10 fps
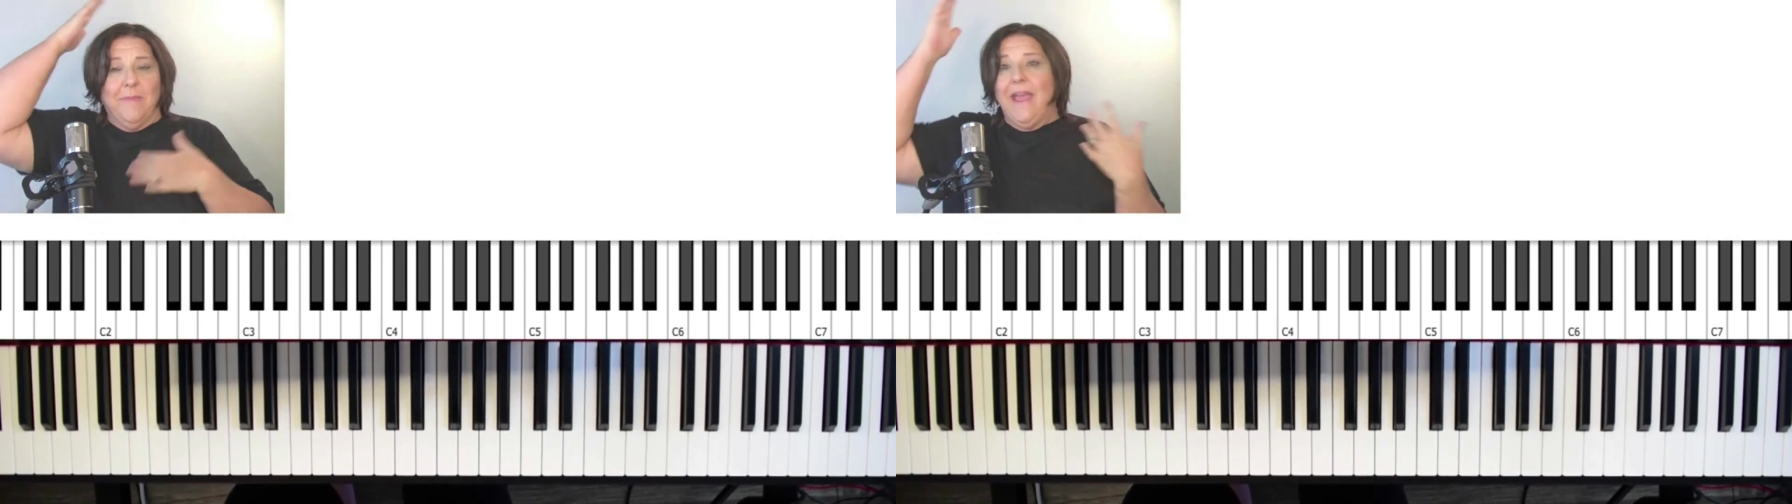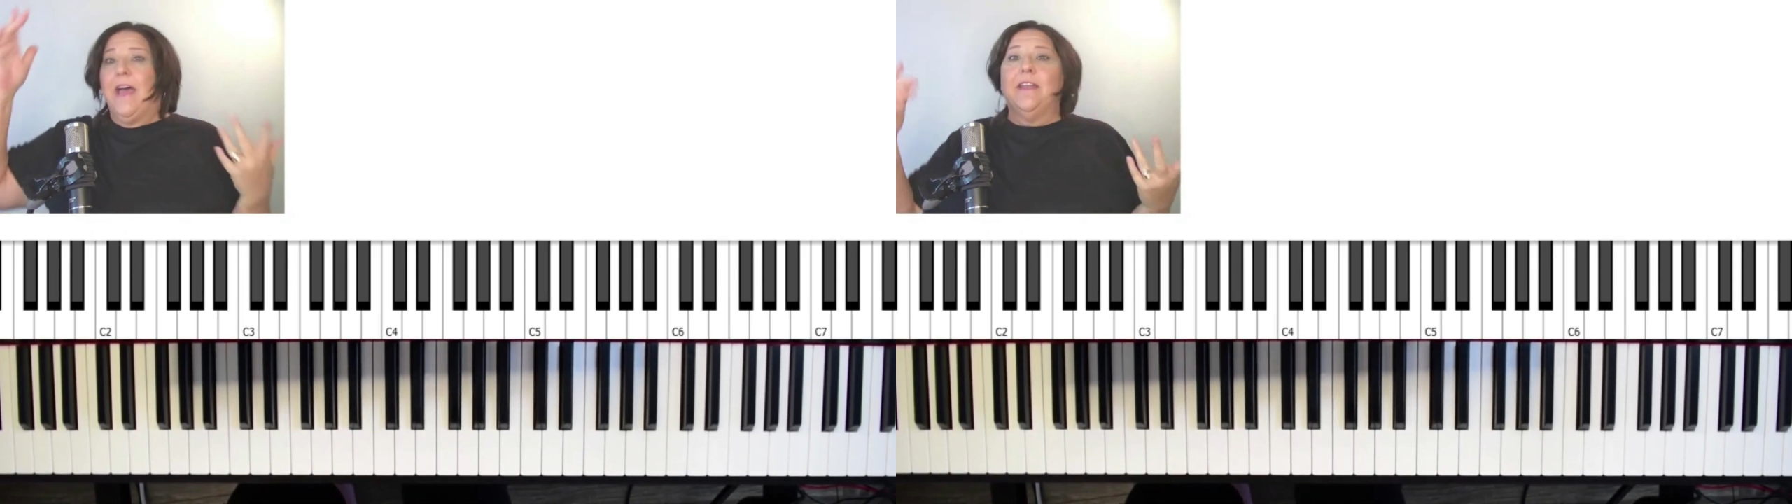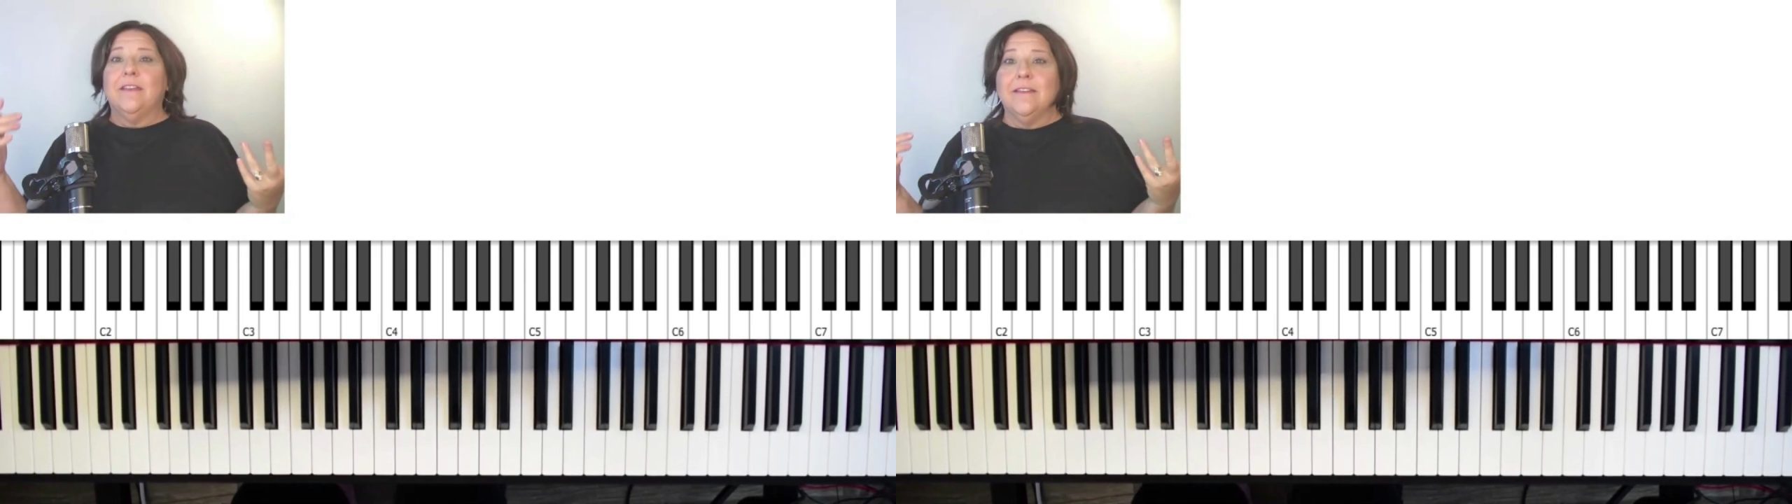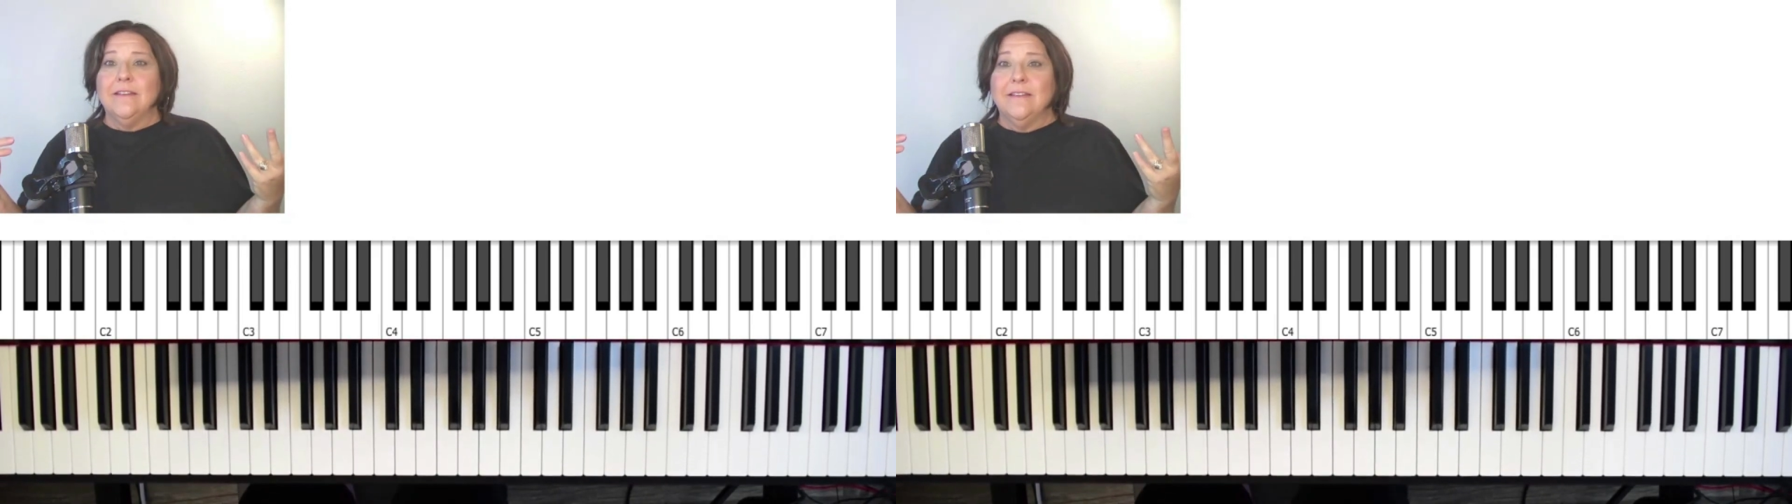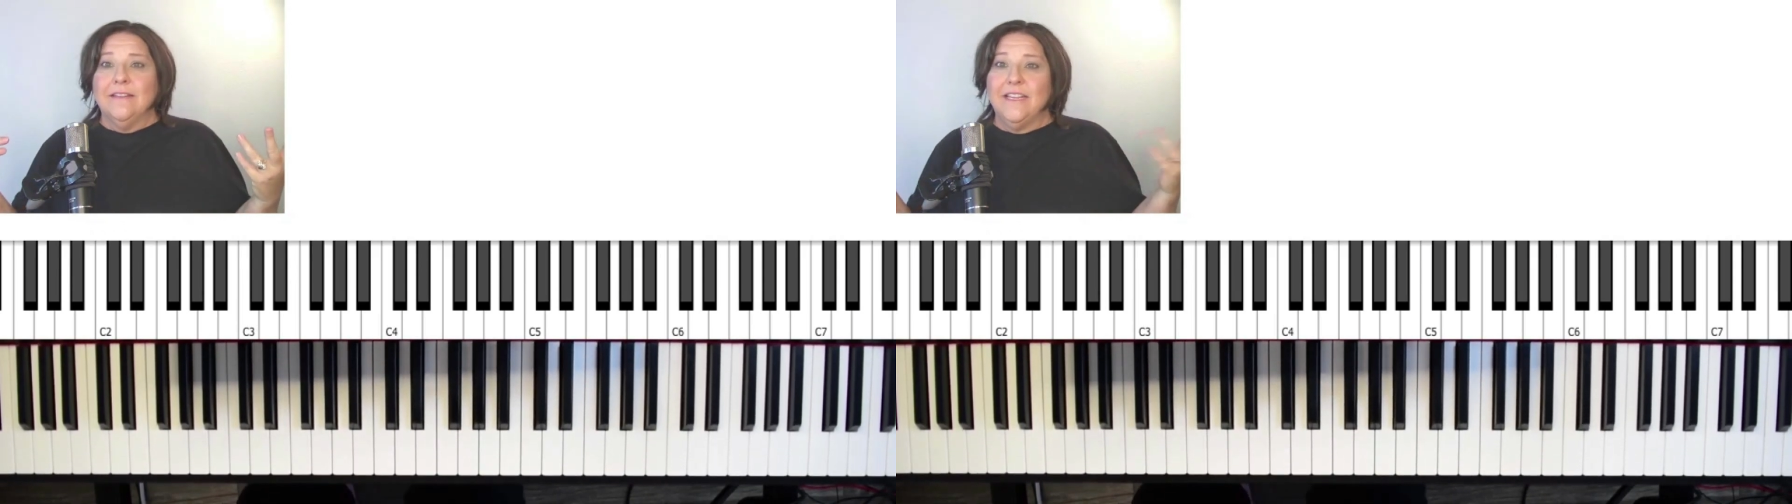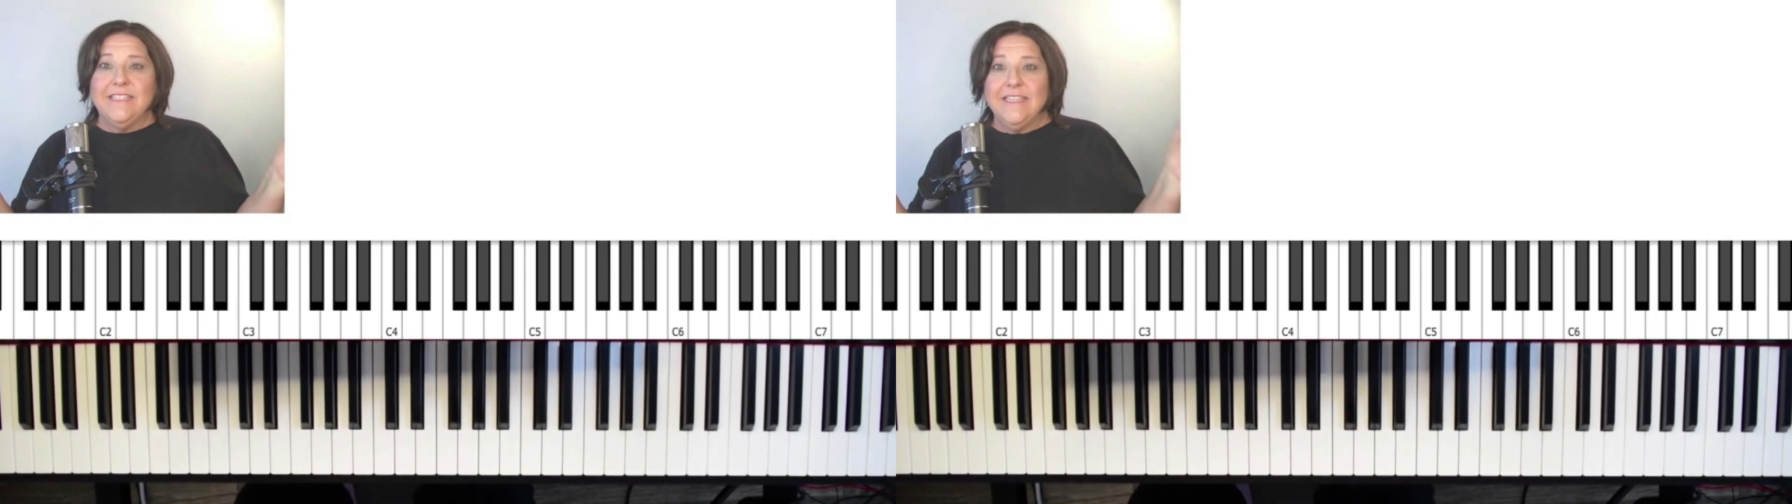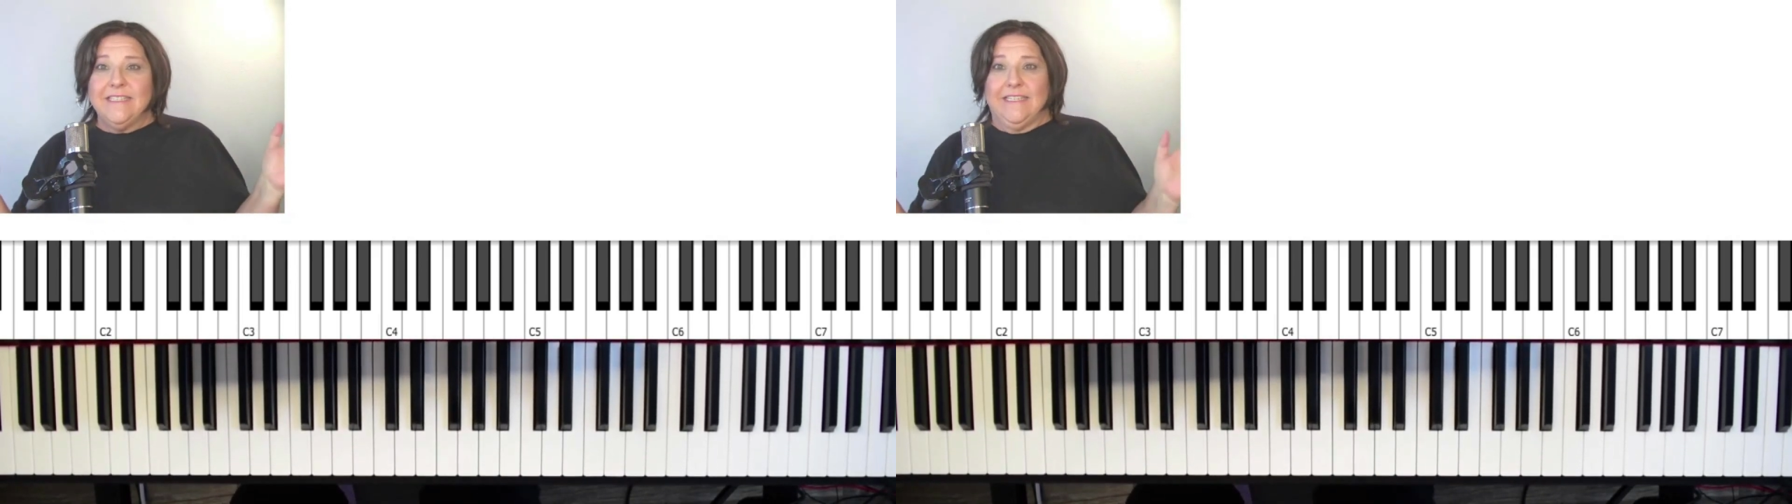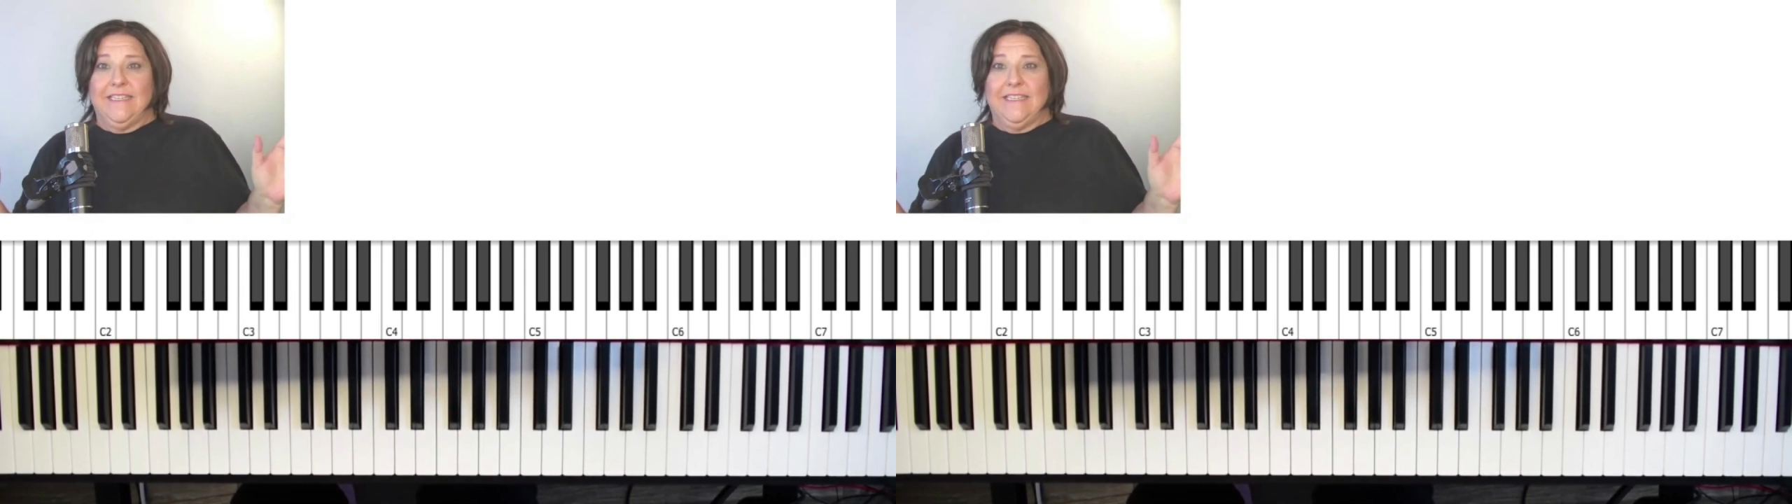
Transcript: pat. It's easy.